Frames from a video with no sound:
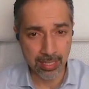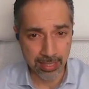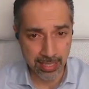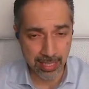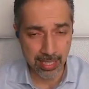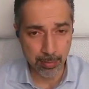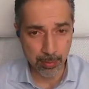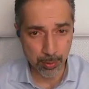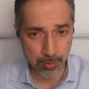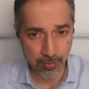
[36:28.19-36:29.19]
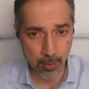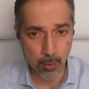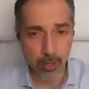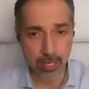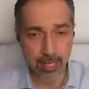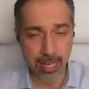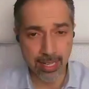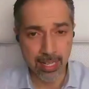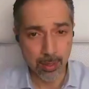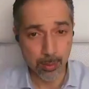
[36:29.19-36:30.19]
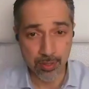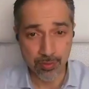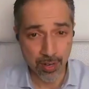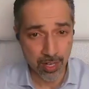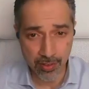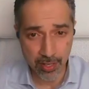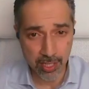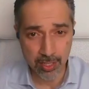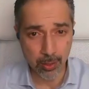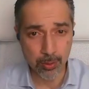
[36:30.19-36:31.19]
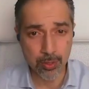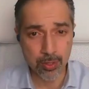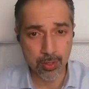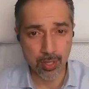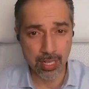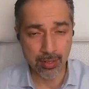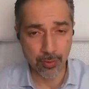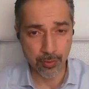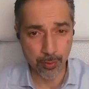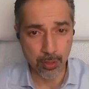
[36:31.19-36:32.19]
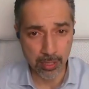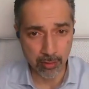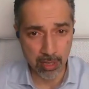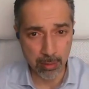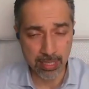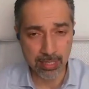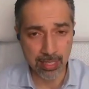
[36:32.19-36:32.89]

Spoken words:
A deal had been put forward that was very, very close for full agreement.